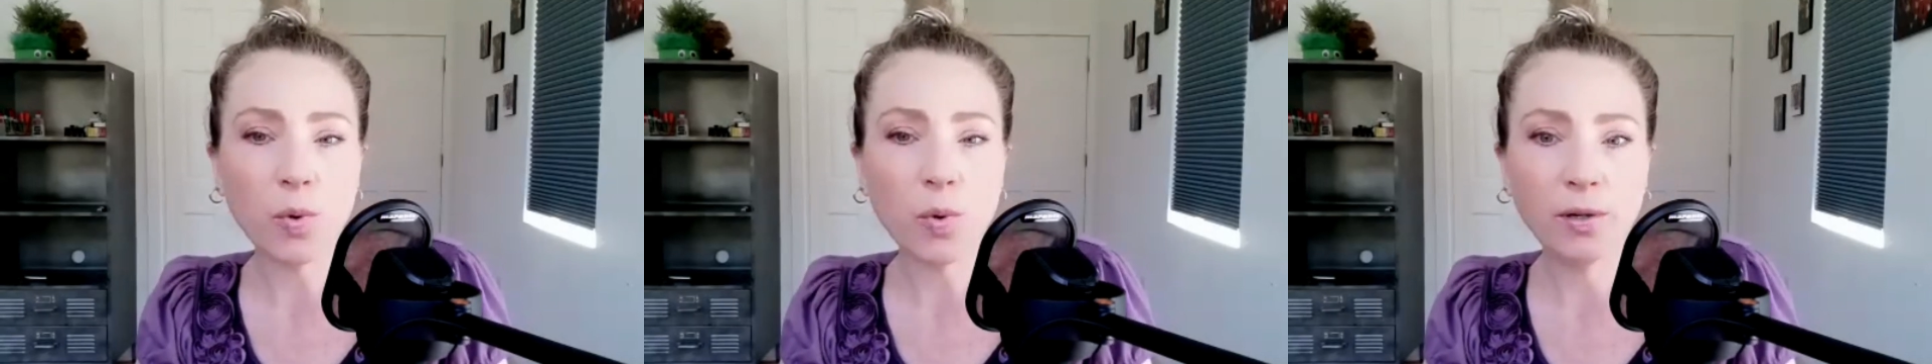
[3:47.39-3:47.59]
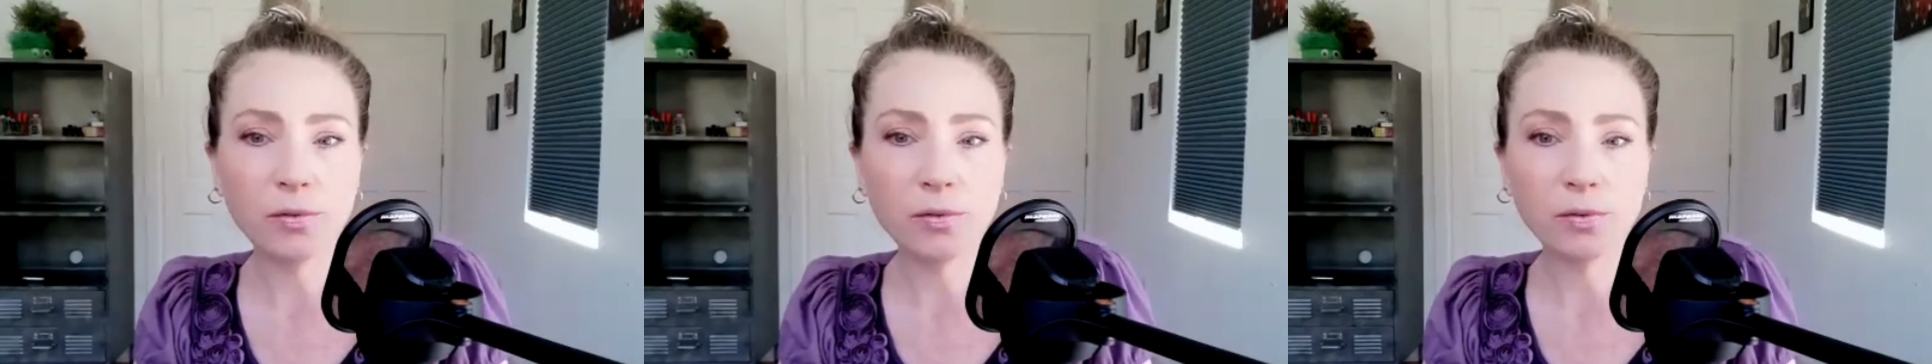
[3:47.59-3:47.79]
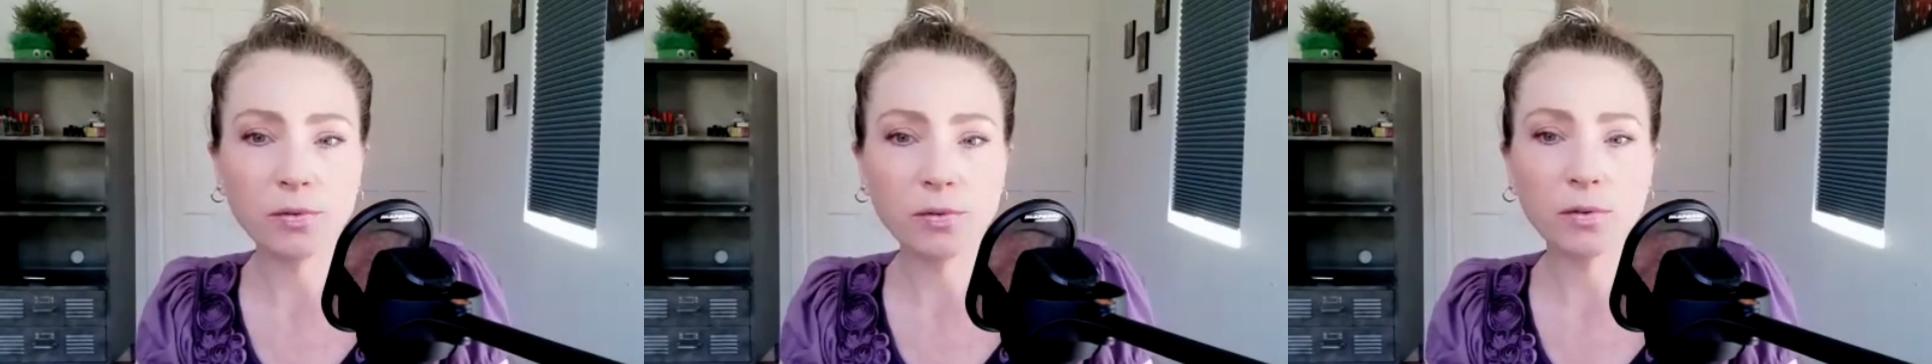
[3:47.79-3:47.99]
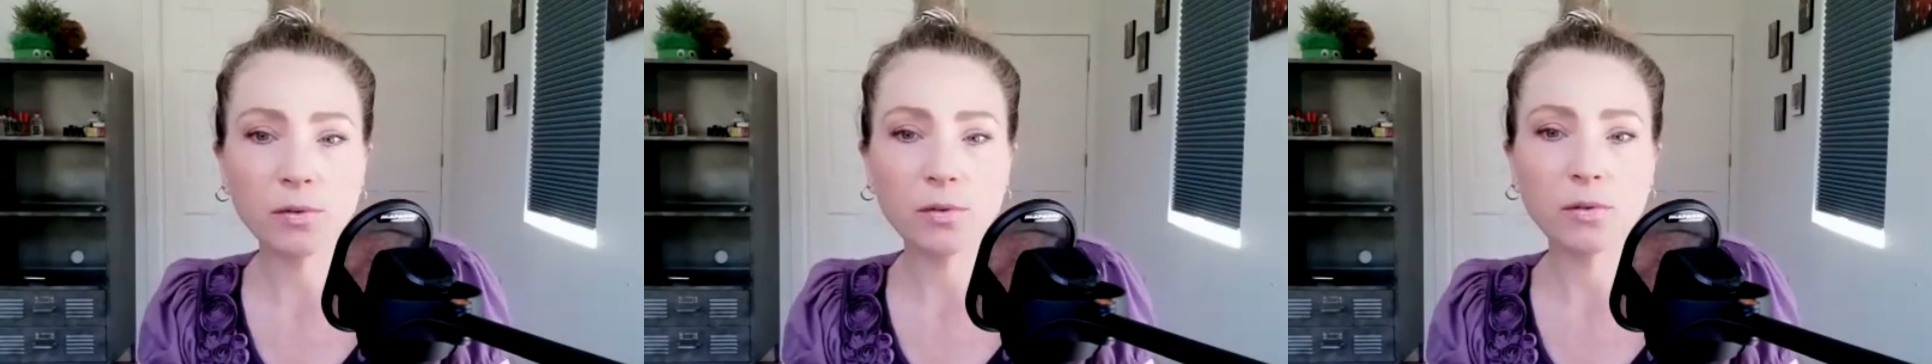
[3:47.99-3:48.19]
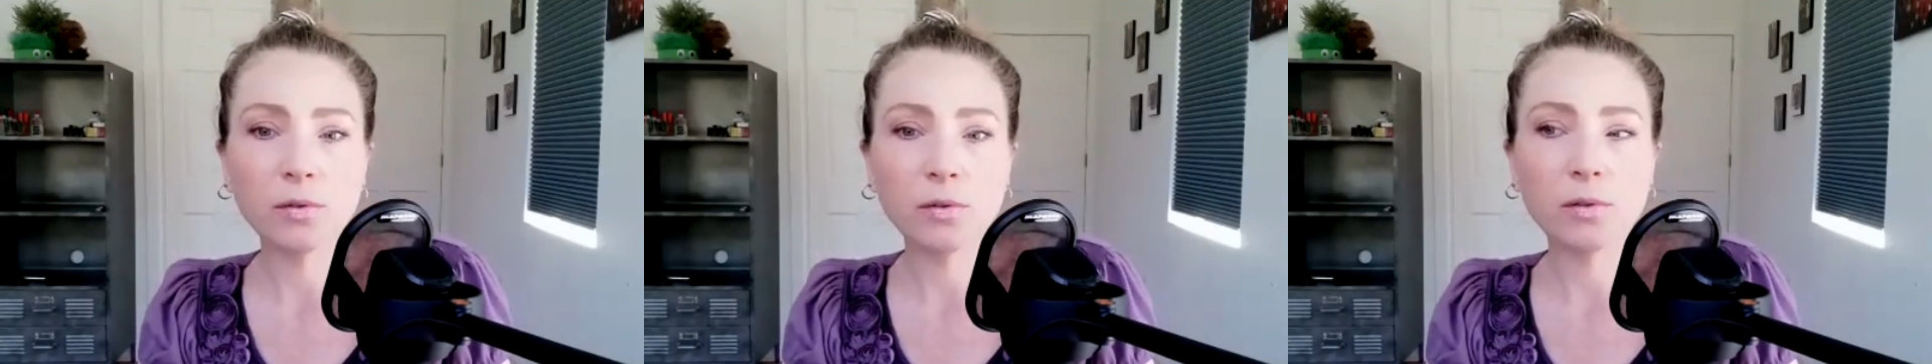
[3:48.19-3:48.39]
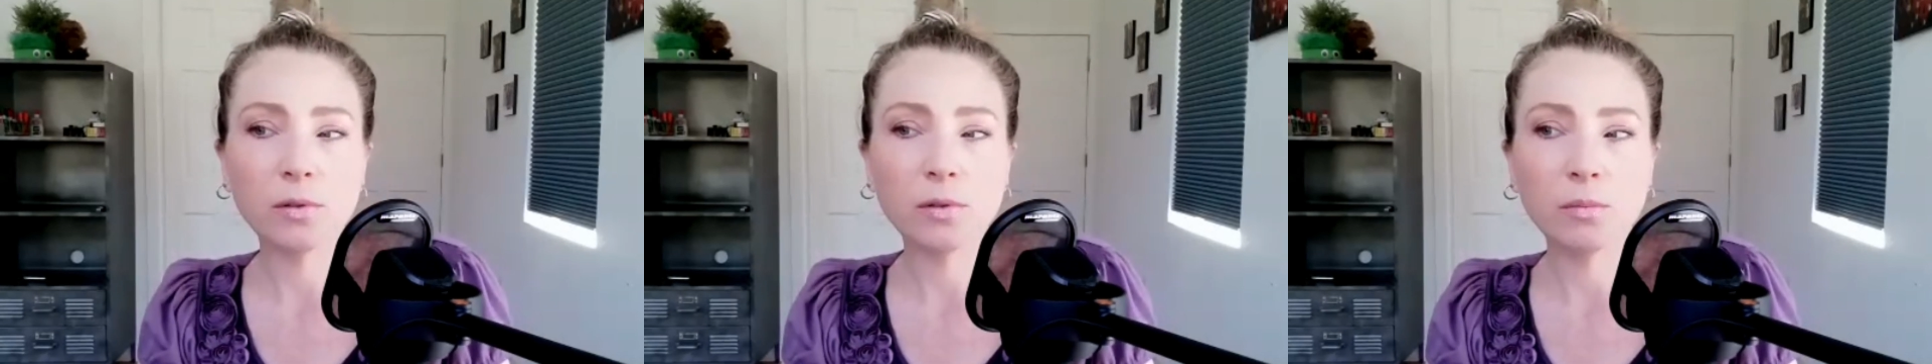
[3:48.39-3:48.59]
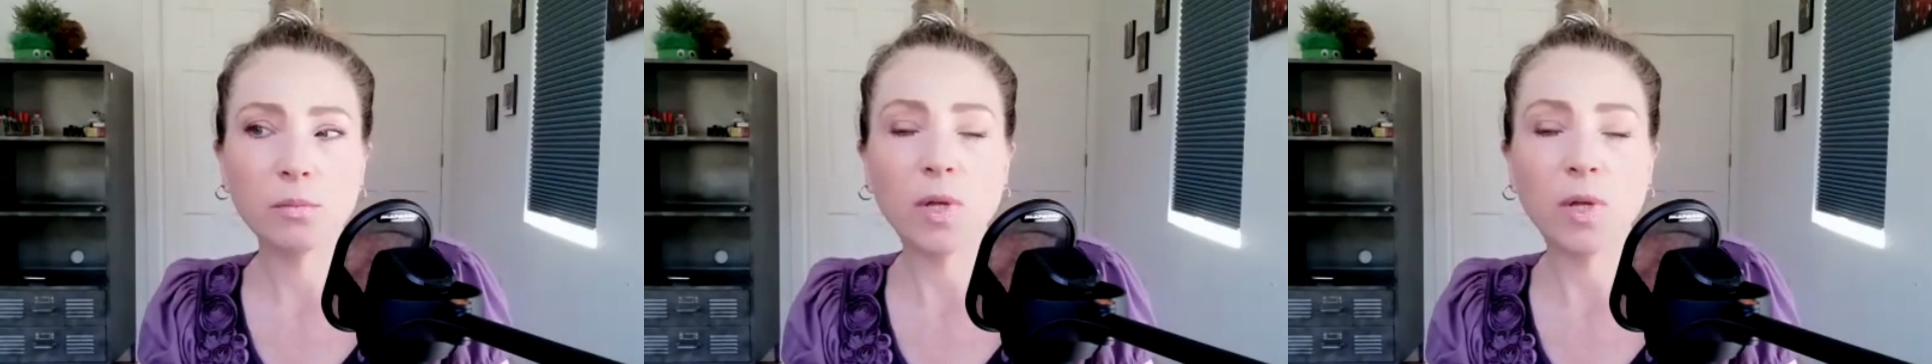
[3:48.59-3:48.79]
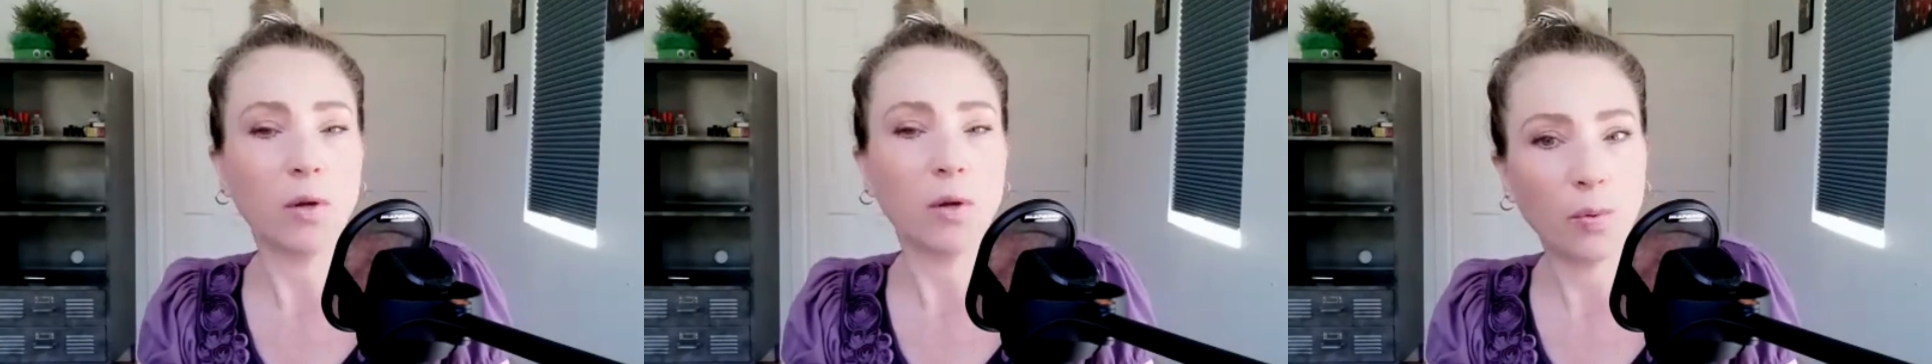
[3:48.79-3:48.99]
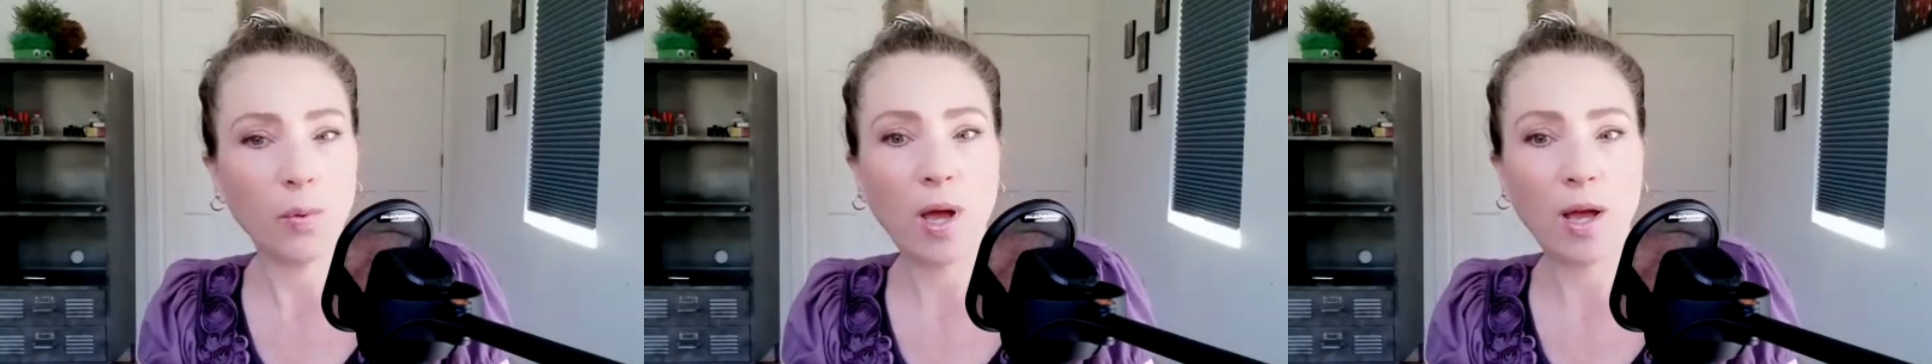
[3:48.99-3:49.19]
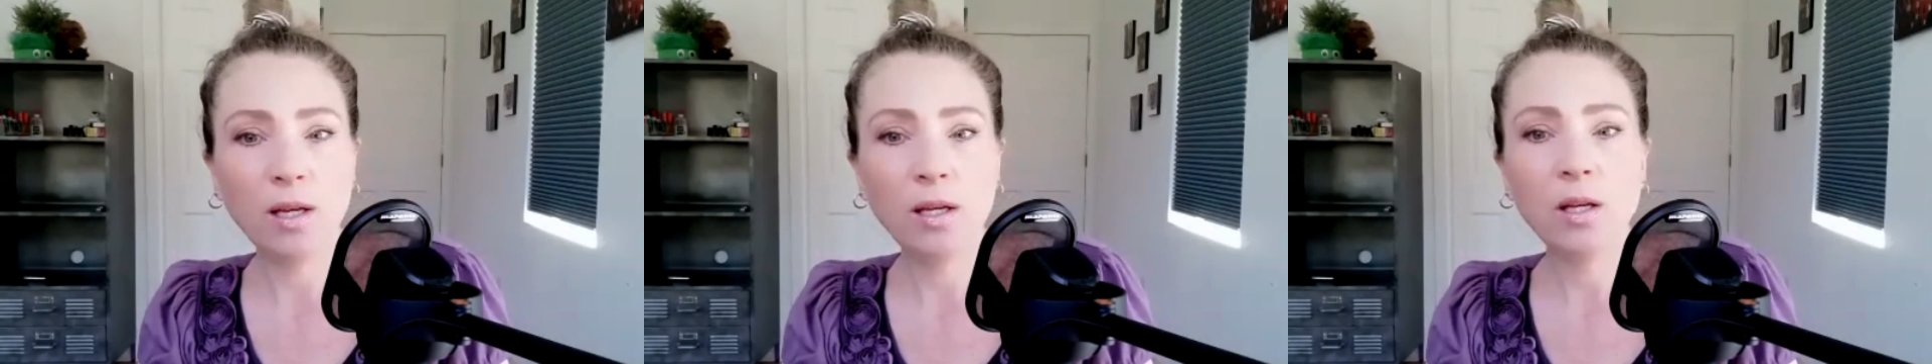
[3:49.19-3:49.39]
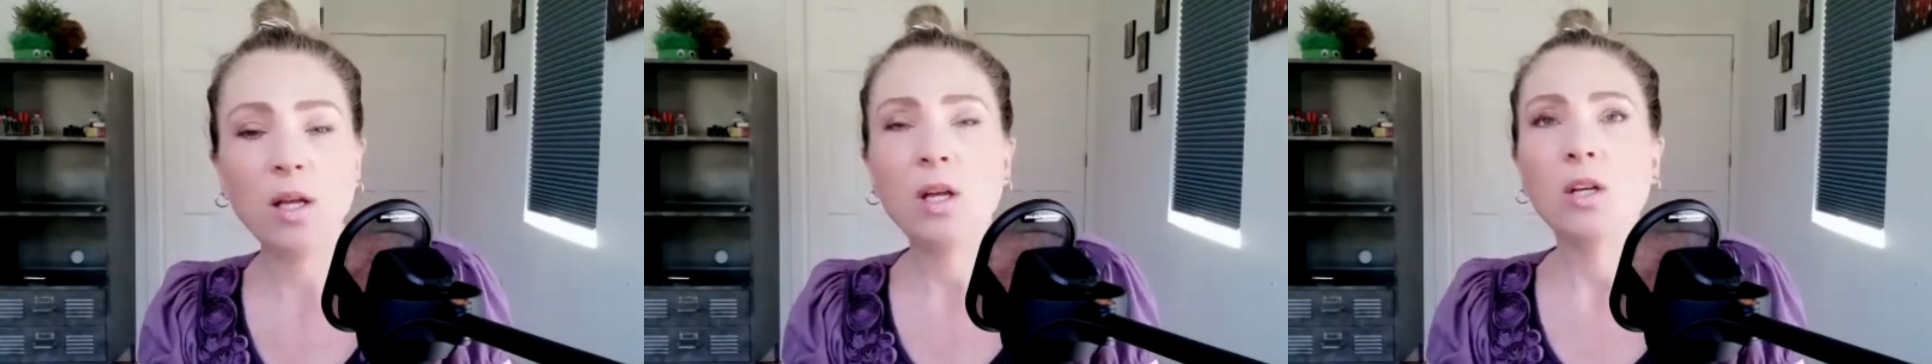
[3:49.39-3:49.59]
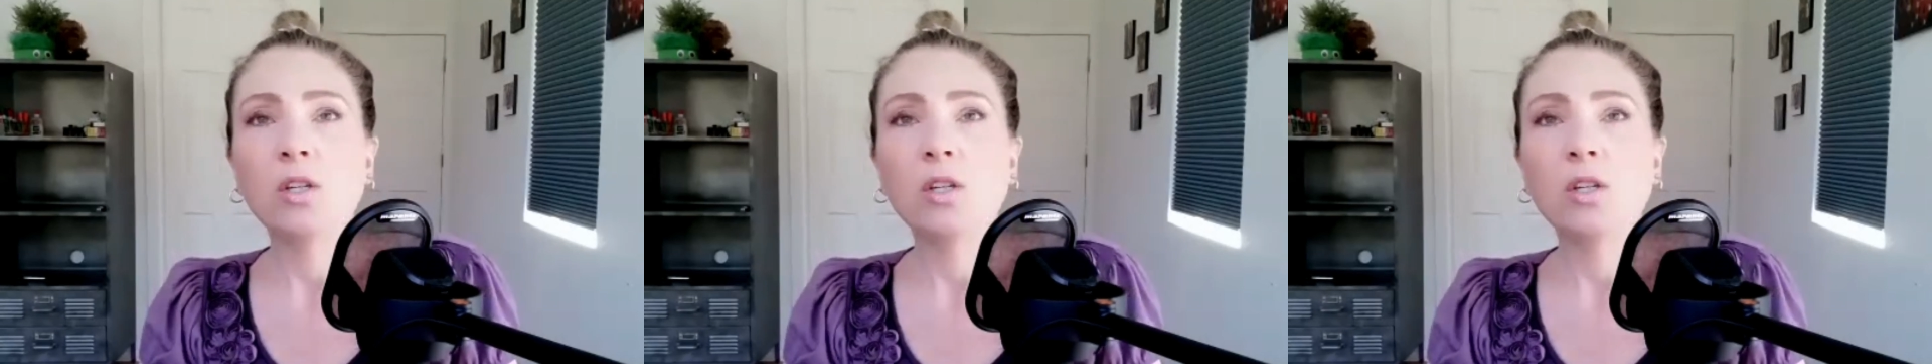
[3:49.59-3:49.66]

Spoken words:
one. Like, okay.